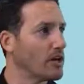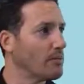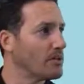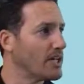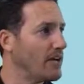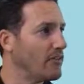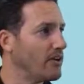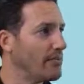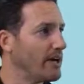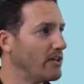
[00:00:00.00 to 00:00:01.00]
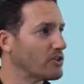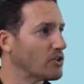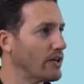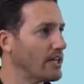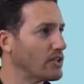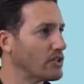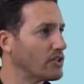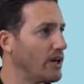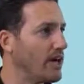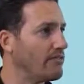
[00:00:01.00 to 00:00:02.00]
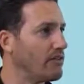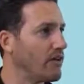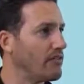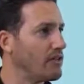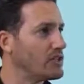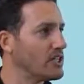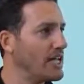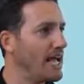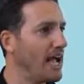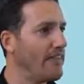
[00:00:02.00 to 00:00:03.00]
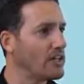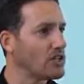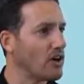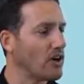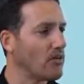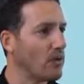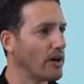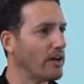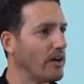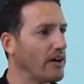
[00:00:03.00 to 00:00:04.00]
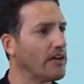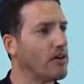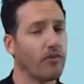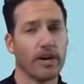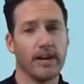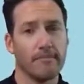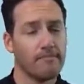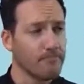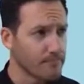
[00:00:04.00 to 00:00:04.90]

going to put that over to my other screen just so I have it referenced, and then start working on it over here.